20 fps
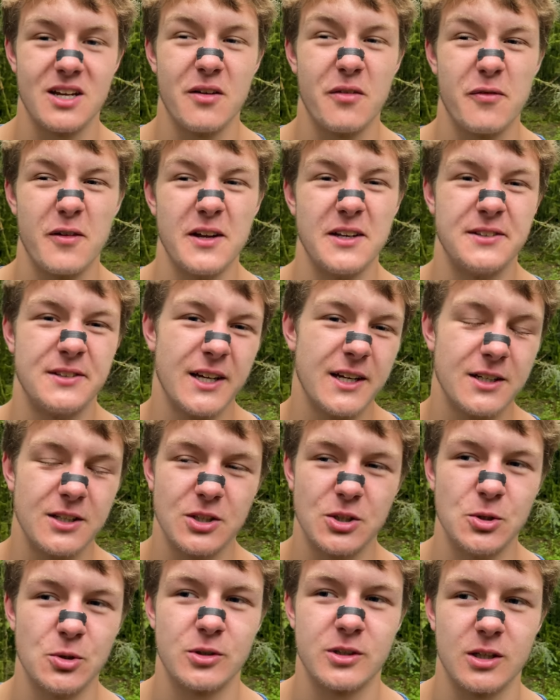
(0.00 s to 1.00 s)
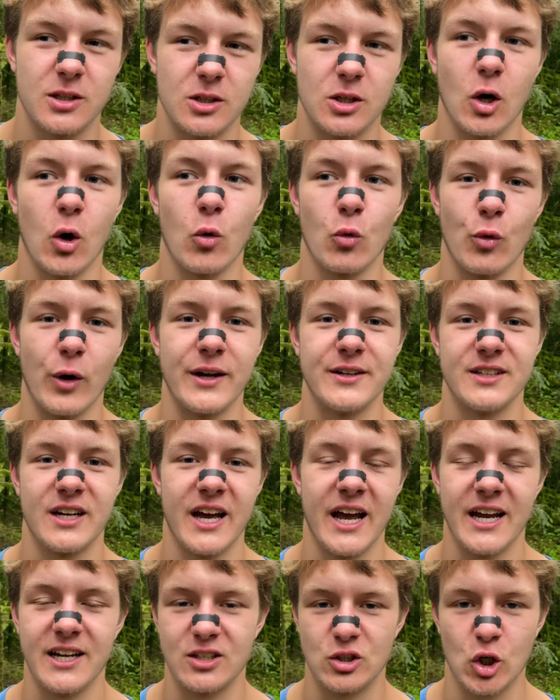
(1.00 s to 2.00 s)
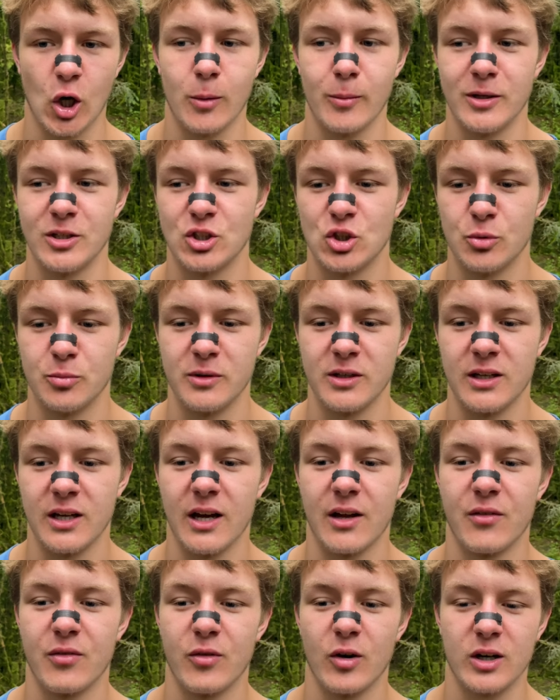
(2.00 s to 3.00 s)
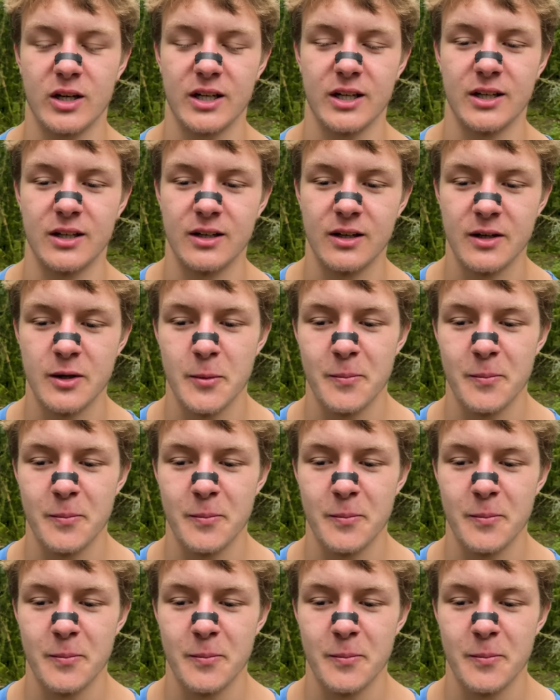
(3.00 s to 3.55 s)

If it didn't, you can go write a hate comment to me and fucking